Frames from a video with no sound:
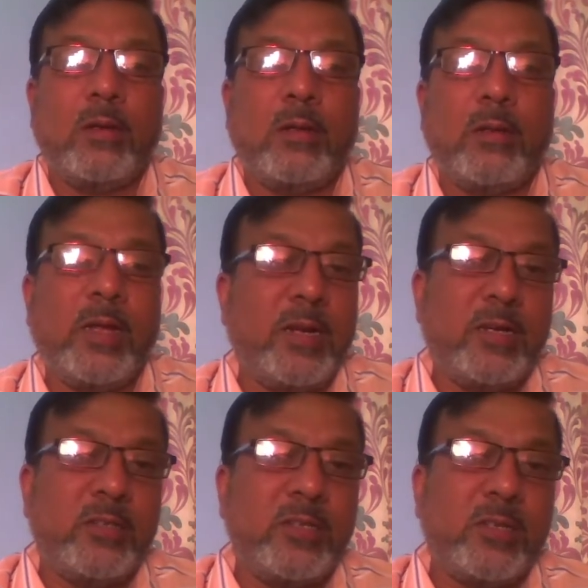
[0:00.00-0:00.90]
then
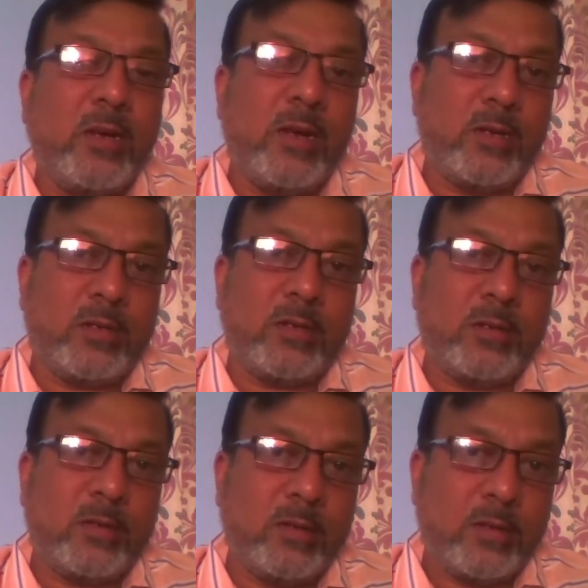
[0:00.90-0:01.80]
it is just learnt.
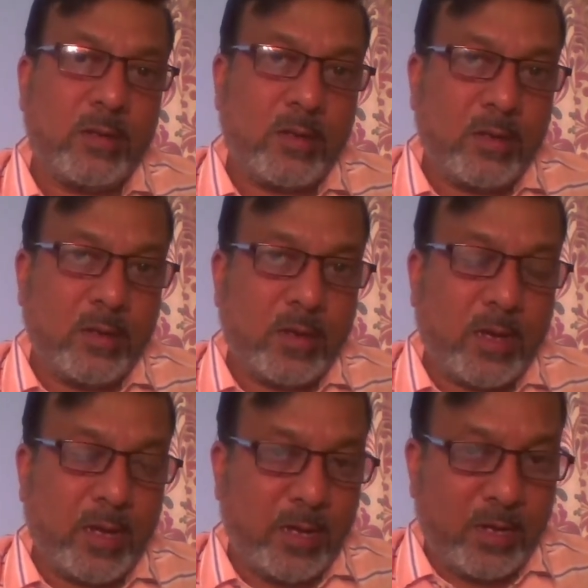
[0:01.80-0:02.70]

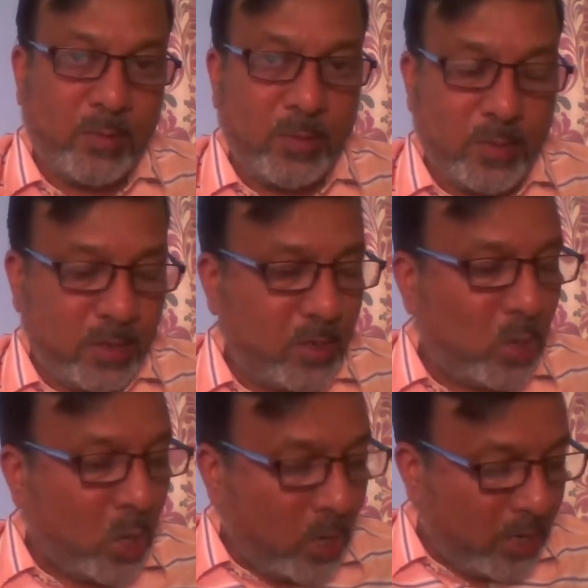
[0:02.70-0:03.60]
And remember,
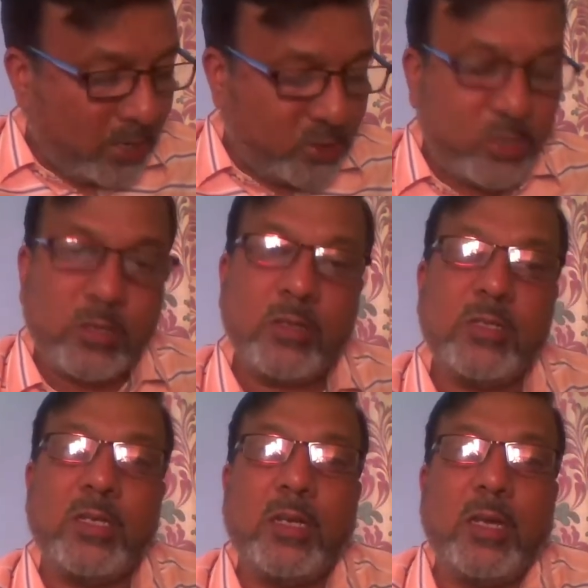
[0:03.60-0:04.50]
knowledge,
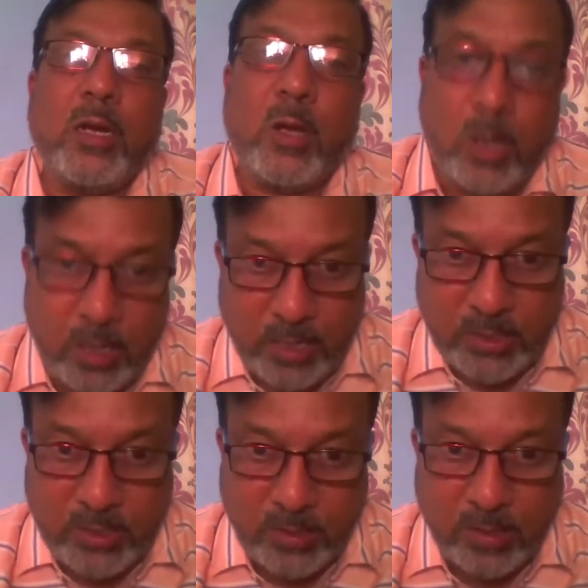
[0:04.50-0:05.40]
seeking
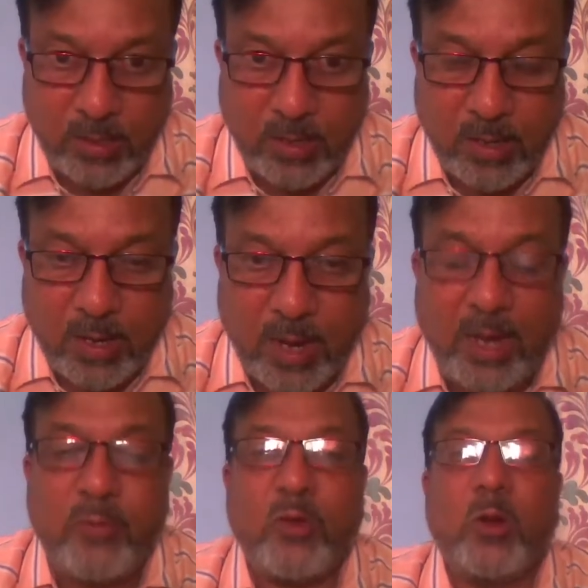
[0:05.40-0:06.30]
knowledge,
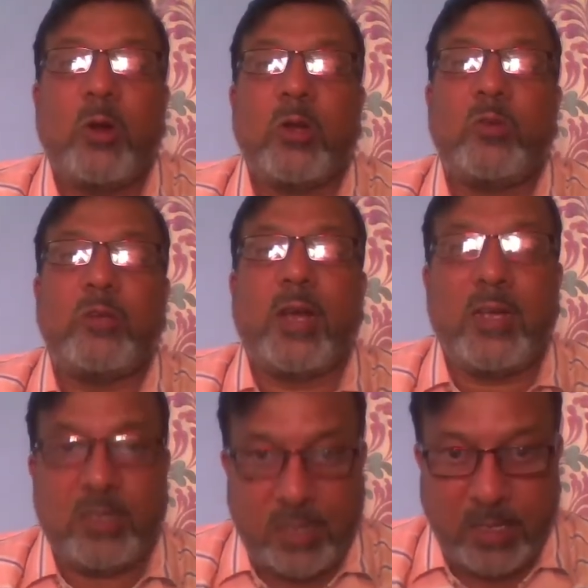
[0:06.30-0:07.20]
and if you're not
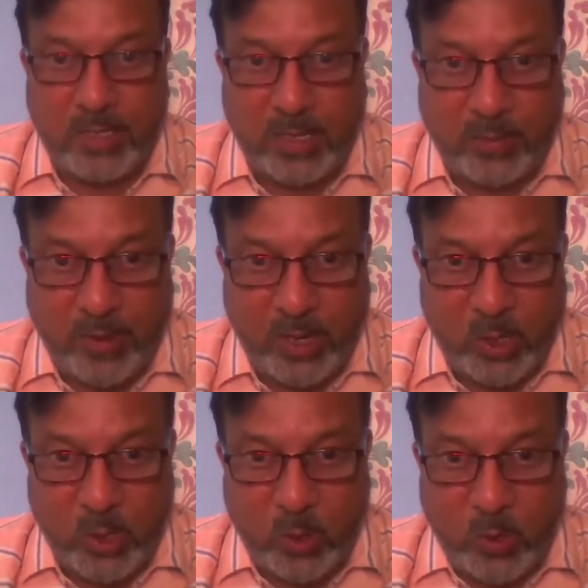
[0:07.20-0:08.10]
utilizing it anywhere
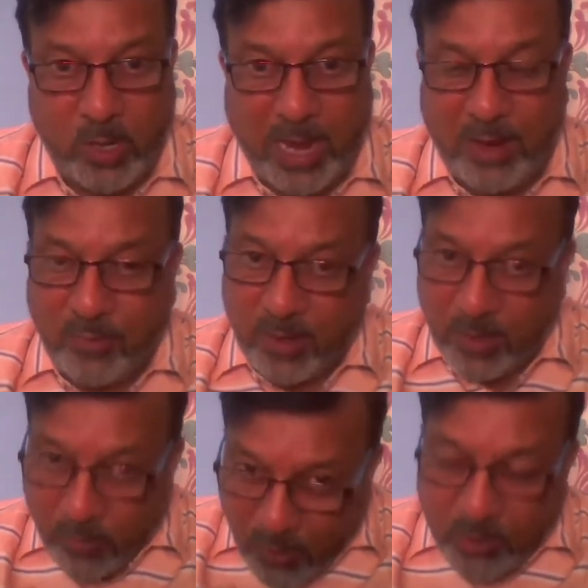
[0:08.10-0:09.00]
in your own life
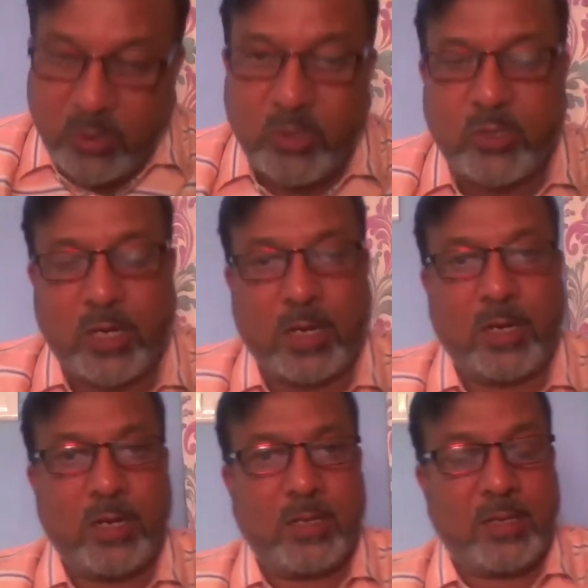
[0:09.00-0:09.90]
and for the
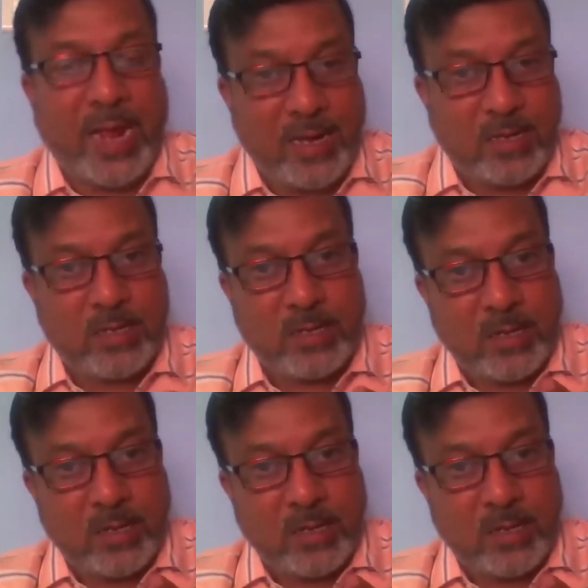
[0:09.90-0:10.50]
society, that